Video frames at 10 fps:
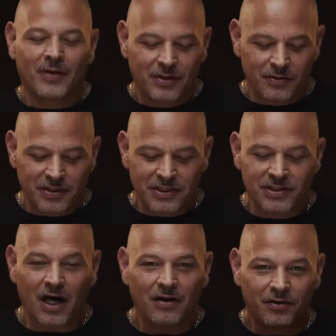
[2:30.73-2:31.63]
This
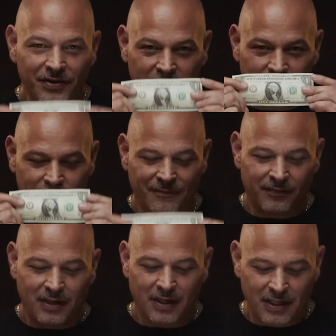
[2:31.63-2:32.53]
dollar thing
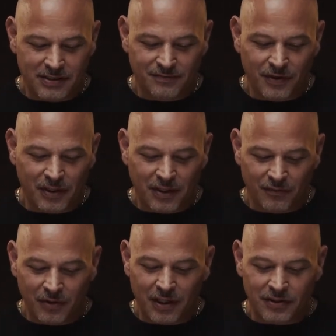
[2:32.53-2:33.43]
is really,
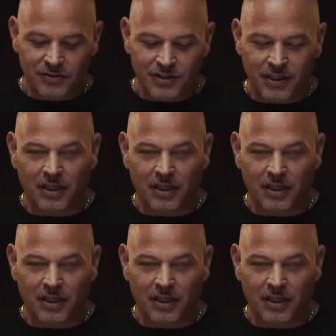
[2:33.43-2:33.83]
really interesting.